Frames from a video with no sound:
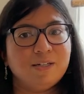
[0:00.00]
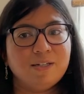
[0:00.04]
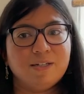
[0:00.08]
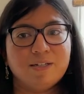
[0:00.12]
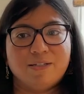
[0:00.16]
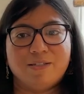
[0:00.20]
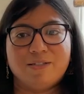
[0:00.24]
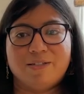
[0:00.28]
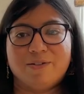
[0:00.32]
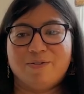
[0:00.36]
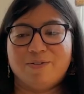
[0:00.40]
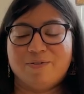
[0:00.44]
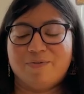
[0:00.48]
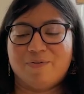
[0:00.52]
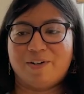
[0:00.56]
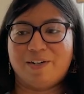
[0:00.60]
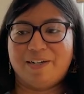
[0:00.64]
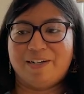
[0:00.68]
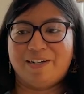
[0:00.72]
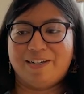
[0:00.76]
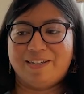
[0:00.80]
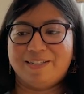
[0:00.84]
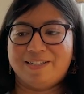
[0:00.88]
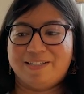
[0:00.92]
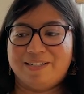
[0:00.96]
And so it was very
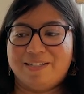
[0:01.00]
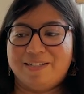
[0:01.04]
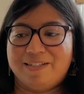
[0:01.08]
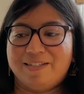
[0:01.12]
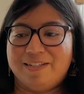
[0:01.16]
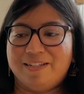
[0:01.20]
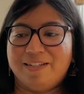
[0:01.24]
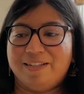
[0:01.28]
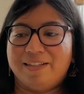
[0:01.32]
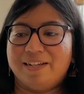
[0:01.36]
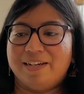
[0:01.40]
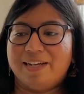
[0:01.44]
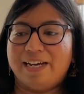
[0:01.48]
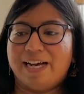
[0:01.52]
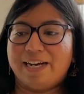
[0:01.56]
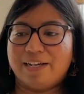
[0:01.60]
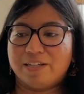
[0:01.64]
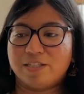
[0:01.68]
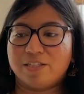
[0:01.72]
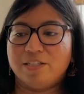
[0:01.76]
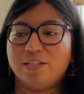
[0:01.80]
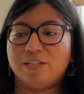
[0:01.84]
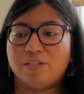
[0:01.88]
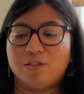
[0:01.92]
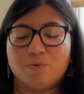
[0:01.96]
nice to see that it
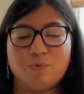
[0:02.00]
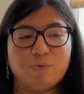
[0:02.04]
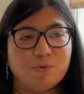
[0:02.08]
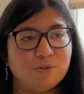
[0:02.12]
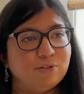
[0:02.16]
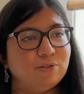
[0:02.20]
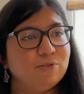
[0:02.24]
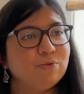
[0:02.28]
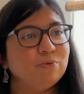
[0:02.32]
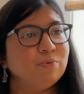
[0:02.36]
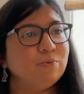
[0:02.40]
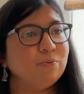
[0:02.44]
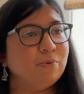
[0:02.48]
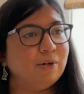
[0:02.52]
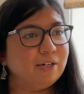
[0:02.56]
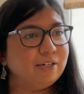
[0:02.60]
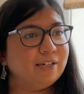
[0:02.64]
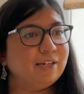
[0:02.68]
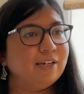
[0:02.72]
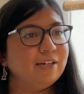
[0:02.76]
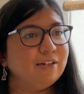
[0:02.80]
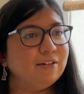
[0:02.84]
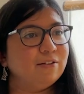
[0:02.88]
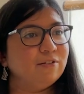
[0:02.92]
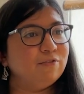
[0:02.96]
actually just was
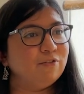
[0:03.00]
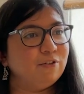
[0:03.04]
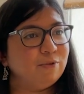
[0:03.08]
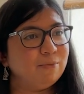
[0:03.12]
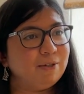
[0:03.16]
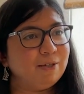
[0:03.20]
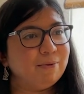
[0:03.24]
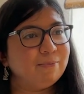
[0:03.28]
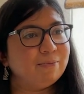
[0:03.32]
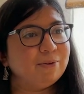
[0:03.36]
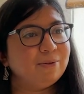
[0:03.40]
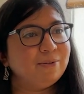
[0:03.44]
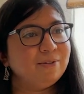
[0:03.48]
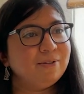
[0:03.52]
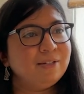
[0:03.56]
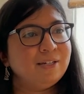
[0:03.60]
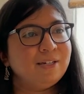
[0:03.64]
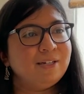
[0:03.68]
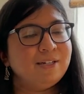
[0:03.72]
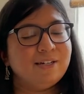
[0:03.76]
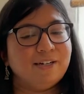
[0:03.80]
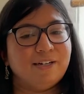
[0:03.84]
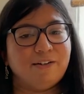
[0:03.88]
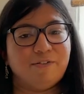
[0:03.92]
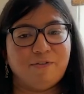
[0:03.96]
working for people
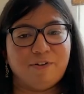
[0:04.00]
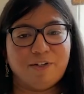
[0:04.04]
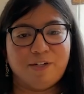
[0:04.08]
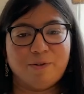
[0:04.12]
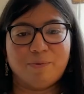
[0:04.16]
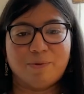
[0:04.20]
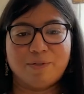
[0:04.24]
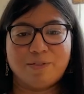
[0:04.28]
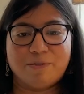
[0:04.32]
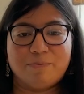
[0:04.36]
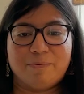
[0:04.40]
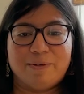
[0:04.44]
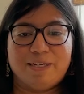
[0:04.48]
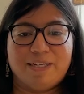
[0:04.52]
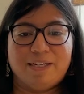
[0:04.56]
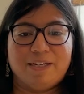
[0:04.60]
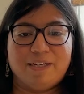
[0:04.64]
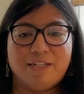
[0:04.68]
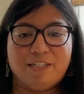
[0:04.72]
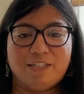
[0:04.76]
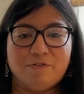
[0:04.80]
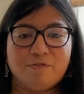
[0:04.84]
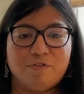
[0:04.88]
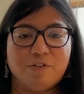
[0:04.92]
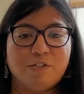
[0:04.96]
and really was making a
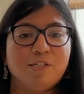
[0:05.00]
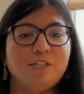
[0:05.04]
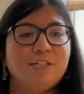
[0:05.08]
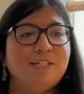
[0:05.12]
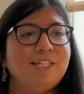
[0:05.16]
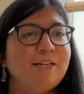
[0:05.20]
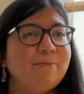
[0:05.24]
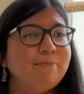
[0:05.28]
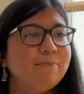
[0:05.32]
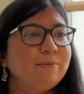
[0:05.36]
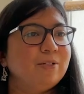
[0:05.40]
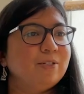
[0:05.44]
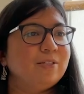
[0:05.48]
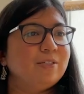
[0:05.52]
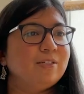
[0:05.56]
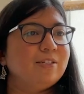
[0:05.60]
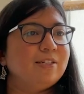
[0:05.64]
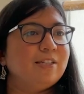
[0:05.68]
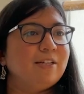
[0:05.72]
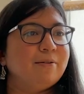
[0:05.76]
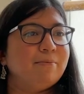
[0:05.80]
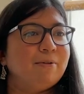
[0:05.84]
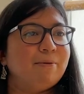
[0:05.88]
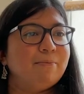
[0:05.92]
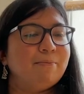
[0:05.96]
difference to them, because to
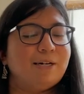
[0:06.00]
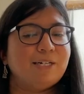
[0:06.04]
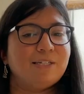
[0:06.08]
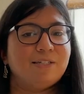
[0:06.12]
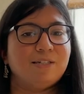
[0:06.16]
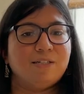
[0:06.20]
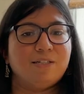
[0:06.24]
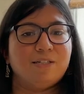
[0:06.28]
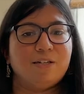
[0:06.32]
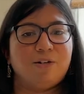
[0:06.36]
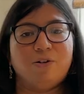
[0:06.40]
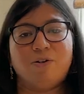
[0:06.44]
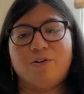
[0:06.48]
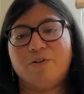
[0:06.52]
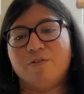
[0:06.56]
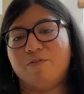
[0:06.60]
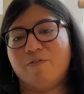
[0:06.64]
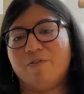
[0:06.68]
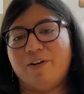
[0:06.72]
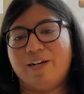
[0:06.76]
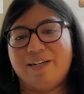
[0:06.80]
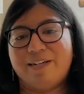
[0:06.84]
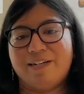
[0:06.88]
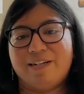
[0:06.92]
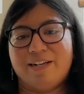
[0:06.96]
them it matters a lot,
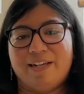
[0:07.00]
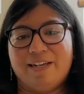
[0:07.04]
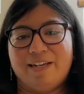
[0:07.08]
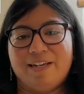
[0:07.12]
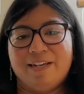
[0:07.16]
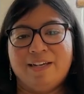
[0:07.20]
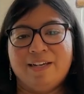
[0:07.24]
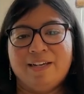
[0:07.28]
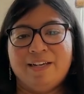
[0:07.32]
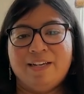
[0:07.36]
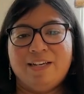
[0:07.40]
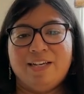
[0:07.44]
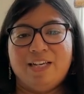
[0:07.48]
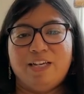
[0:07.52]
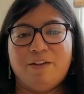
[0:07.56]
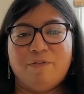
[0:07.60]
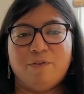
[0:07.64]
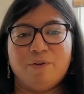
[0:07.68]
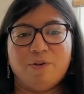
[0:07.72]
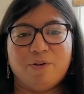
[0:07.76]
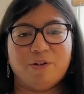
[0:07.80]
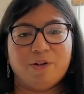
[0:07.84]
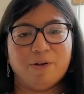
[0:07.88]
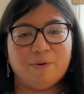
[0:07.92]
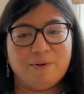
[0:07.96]
right? Like if
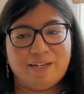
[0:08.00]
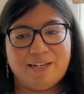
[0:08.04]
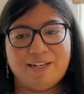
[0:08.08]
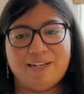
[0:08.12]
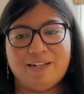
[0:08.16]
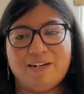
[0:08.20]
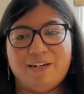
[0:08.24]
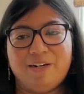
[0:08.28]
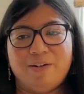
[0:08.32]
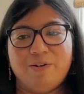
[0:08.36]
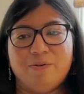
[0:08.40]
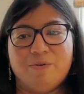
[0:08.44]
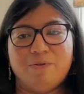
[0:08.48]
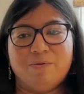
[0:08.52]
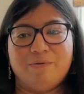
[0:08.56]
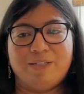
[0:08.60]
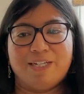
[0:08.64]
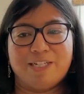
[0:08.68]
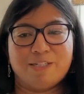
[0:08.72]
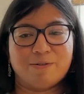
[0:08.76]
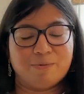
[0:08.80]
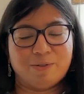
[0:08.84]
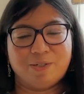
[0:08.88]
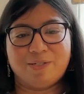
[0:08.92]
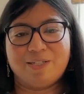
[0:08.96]
you're going in and you're
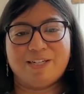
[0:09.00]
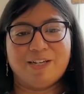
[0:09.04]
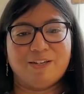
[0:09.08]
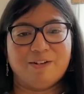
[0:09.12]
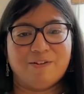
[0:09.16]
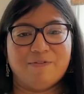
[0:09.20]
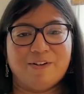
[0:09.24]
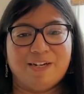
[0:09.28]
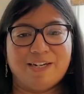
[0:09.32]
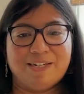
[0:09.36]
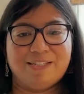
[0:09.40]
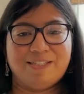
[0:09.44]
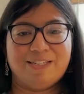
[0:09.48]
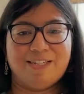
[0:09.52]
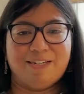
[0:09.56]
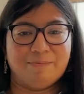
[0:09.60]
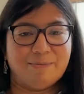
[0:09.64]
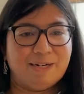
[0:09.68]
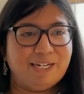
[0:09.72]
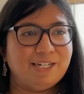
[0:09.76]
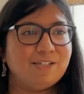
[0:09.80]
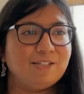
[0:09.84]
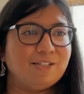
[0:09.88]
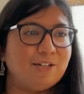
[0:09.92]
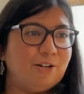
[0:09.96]
desperate to get your vaccine, it
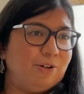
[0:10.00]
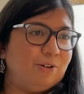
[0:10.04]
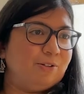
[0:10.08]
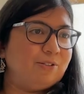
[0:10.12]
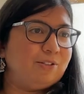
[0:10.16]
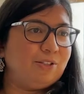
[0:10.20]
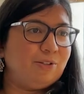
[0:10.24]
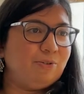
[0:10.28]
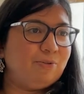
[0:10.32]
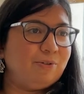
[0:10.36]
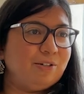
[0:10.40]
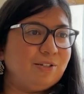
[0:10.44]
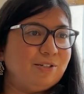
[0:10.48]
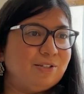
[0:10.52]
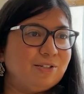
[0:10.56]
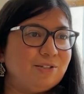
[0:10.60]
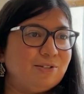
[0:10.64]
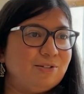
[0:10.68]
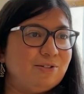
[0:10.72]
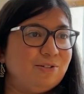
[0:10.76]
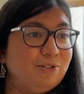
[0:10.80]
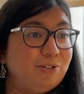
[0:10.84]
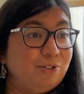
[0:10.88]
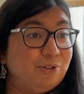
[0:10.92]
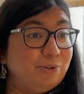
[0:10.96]
matters a lot that you can
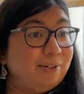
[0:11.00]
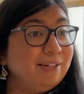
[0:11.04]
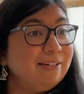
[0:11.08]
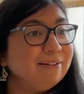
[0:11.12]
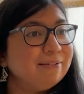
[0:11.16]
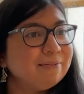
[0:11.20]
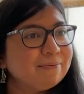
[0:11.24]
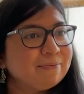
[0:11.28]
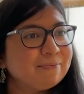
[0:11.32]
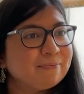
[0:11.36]
just do it.